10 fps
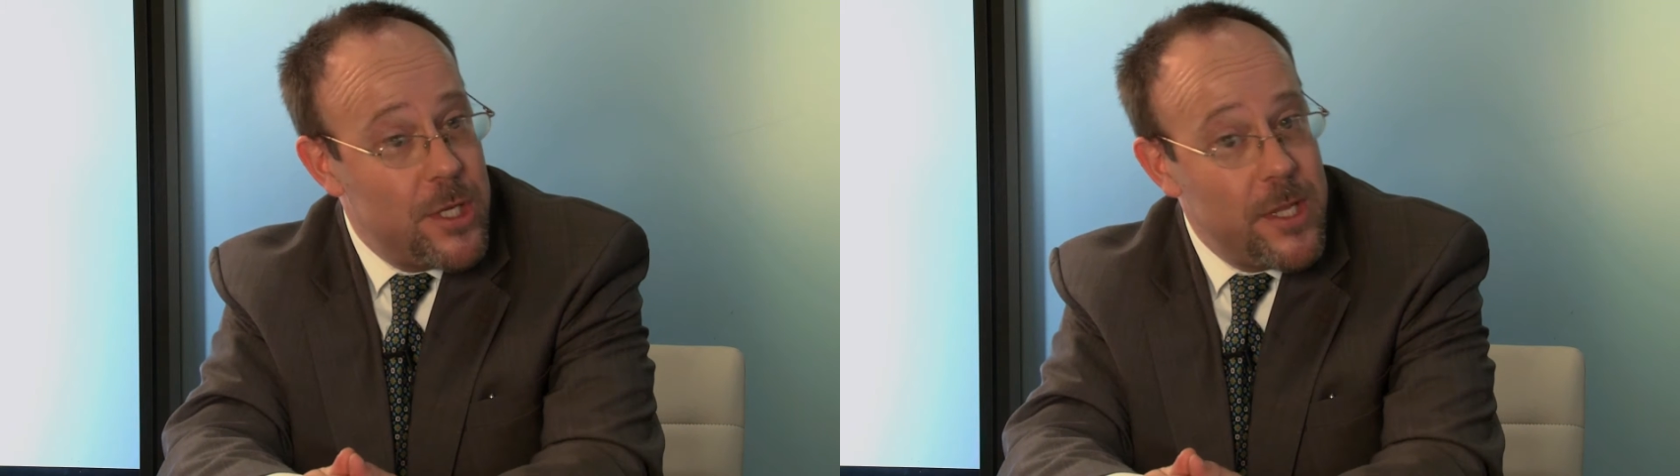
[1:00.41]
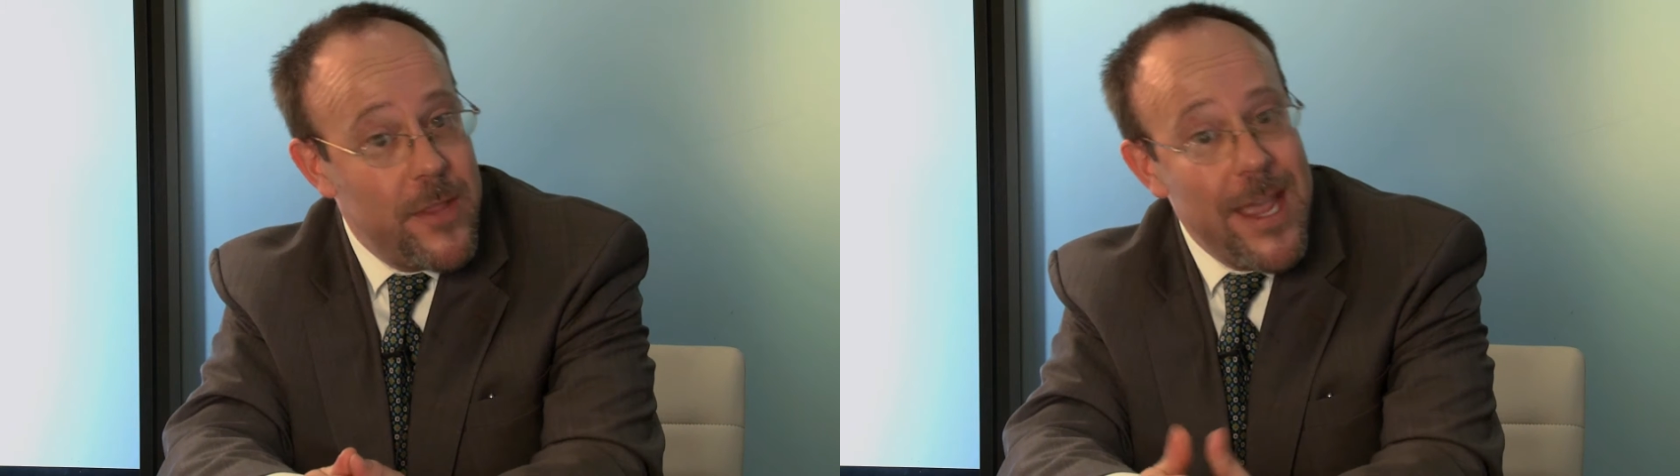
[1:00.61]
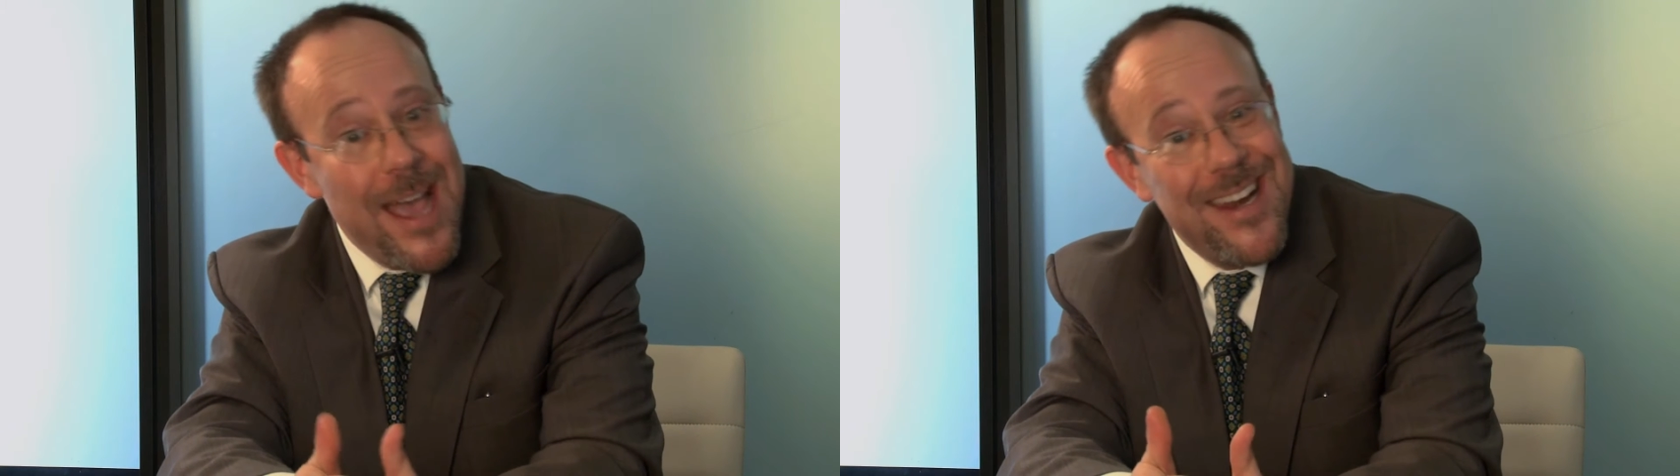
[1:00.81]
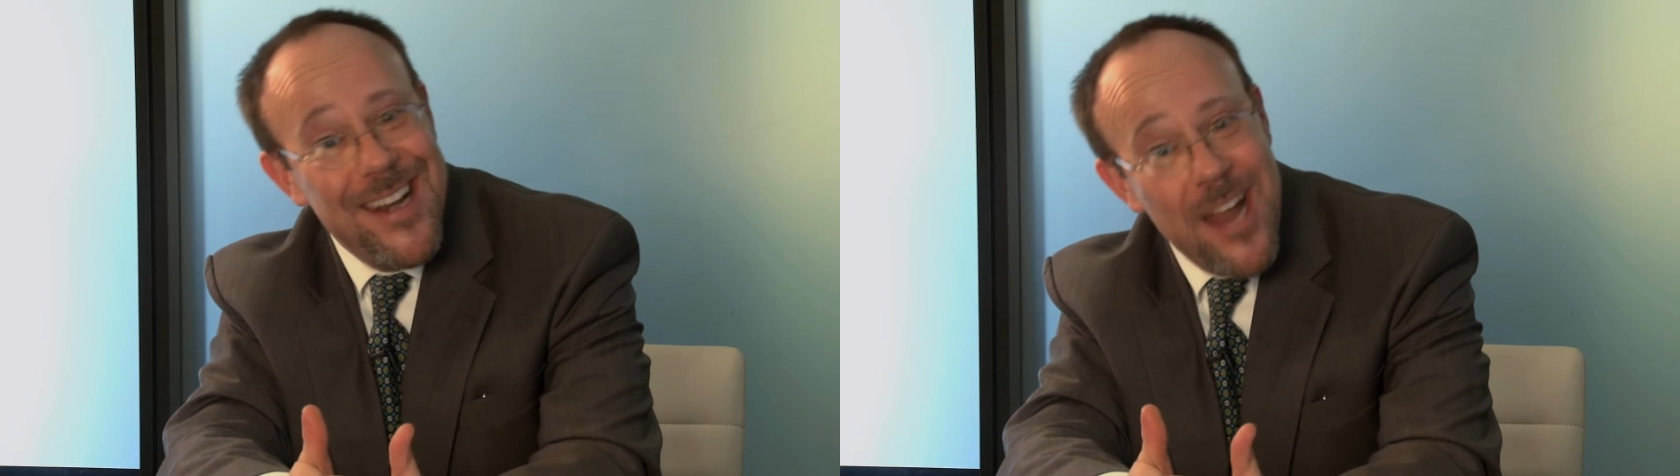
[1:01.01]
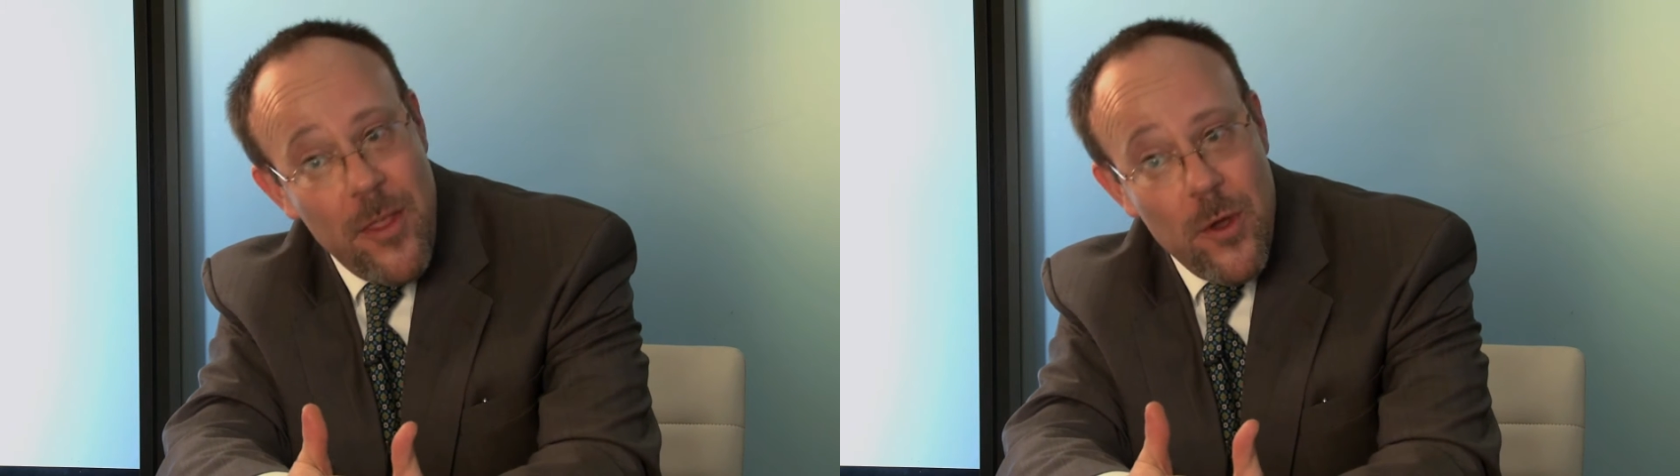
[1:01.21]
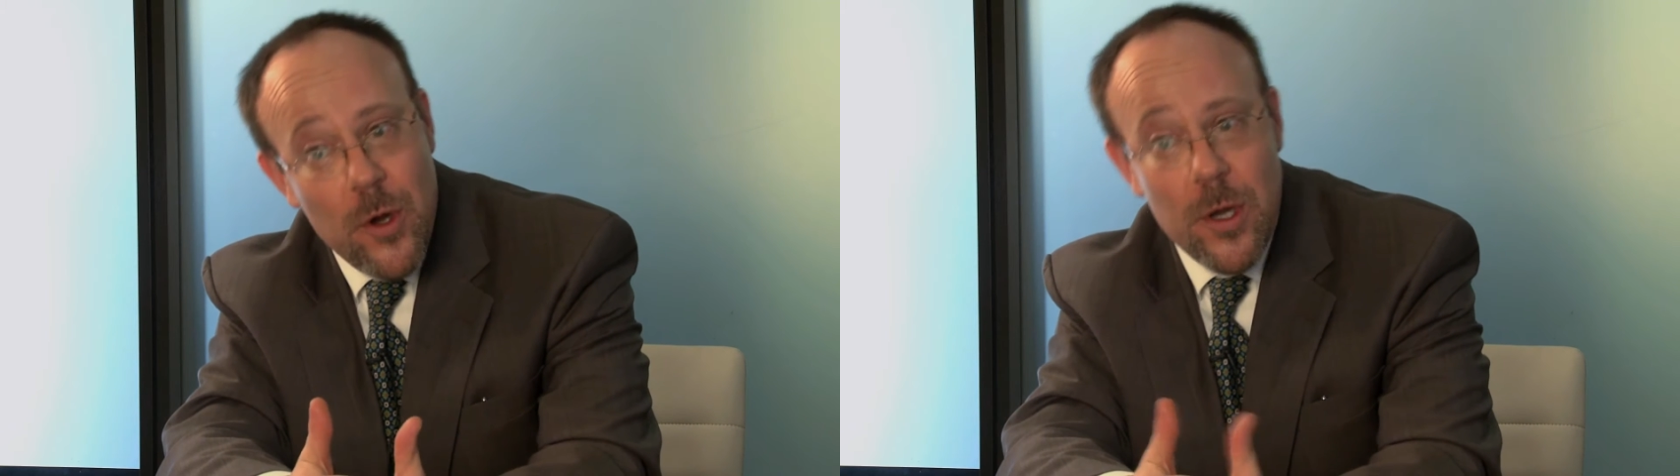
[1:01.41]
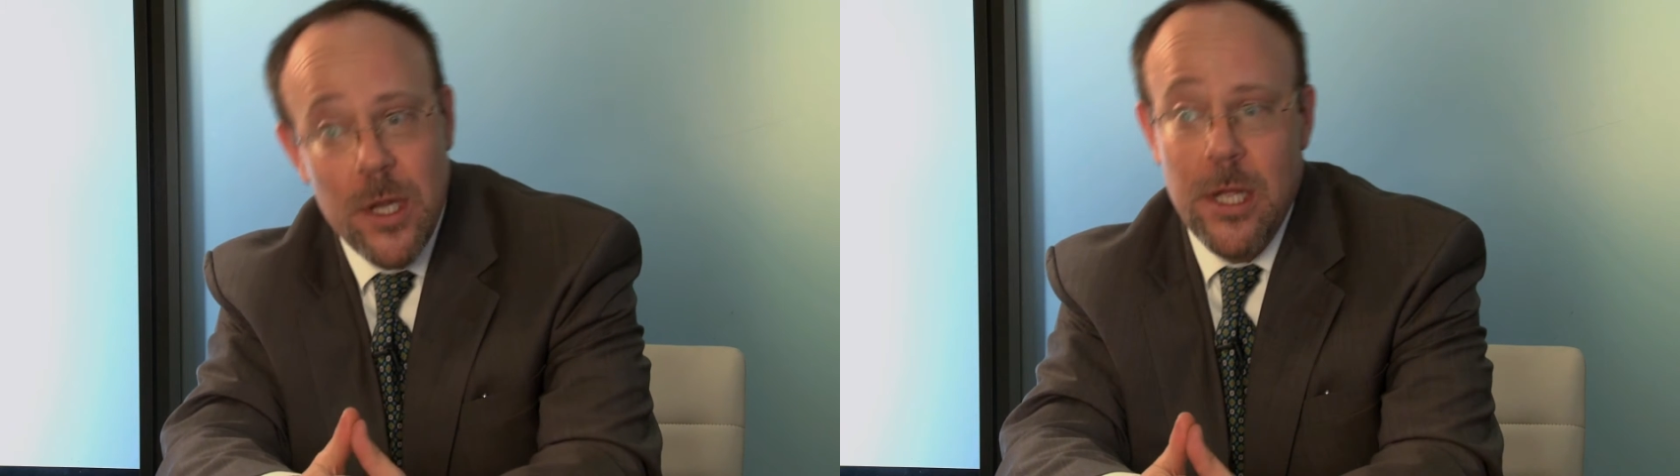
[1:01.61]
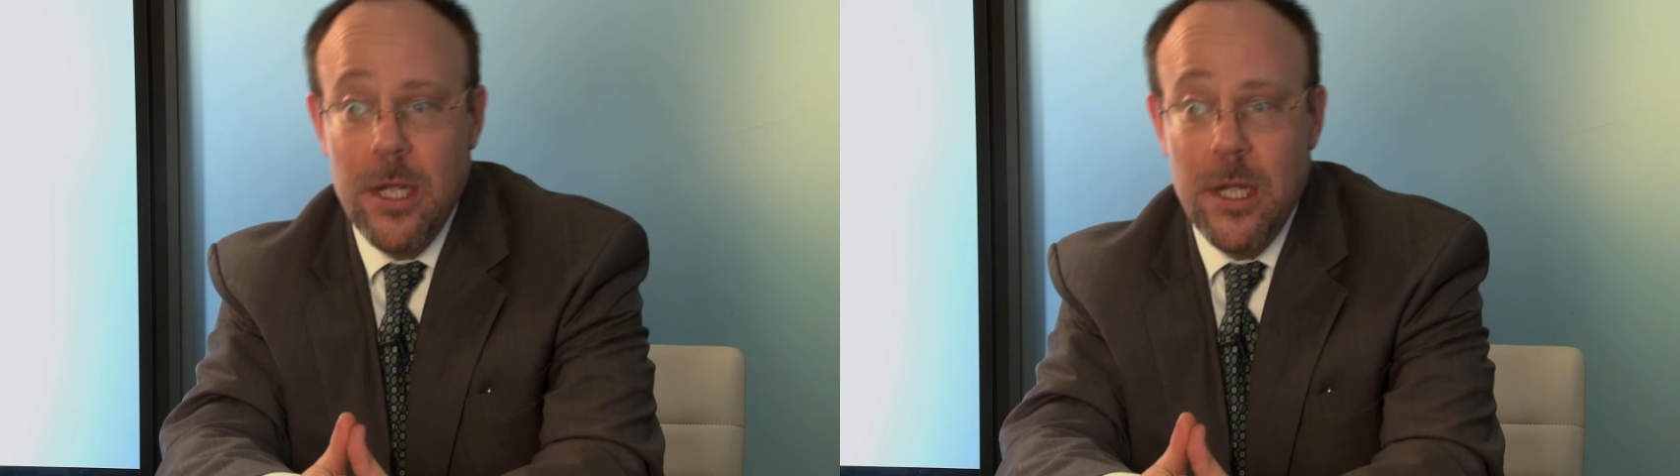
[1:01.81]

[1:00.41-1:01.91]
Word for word: and then they had another